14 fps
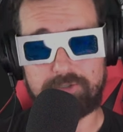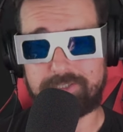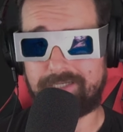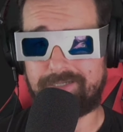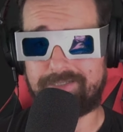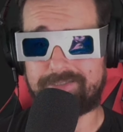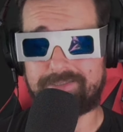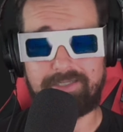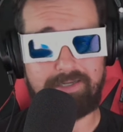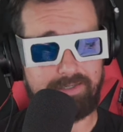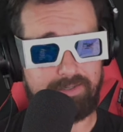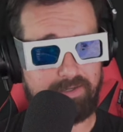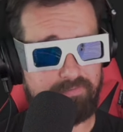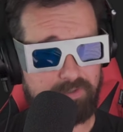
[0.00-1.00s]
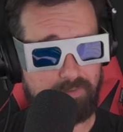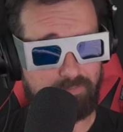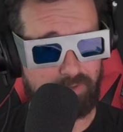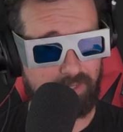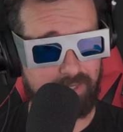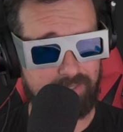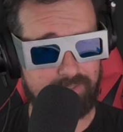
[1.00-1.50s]
saying it's not even a
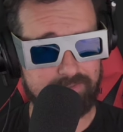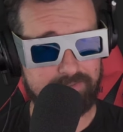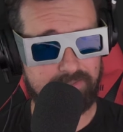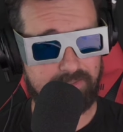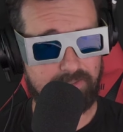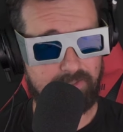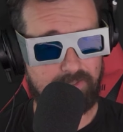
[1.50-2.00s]
planet.